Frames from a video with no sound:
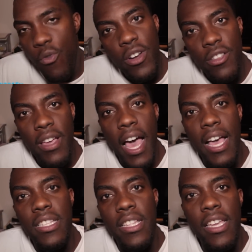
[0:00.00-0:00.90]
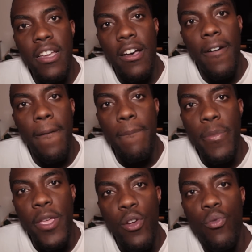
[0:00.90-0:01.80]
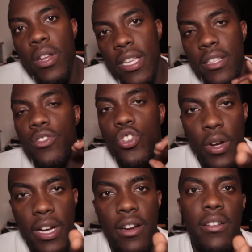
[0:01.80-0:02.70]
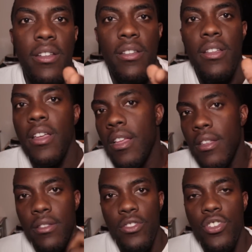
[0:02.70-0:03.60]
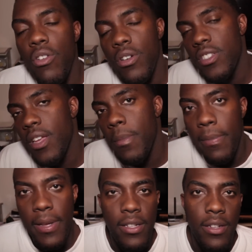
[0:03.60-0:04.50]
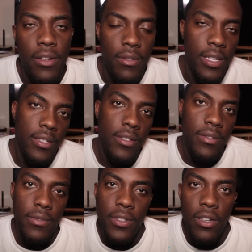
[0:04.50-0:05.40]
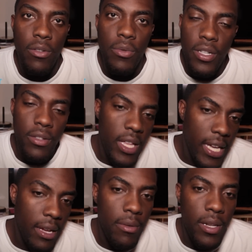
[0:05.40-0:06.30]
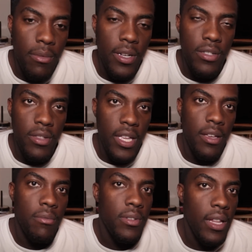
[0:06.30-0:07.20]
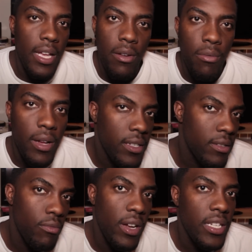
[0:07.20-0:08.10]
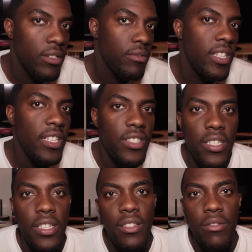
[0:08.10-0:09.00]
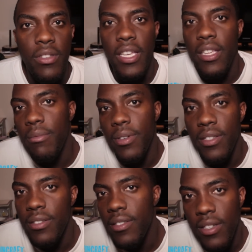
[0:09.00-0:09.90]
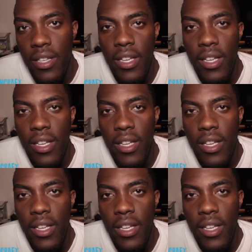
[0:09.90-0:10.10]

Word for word: What do you guys think um, really triggered George Zimmerman to do this? You know, what do you think it really was? You think it was like a race or racial tension? You think it was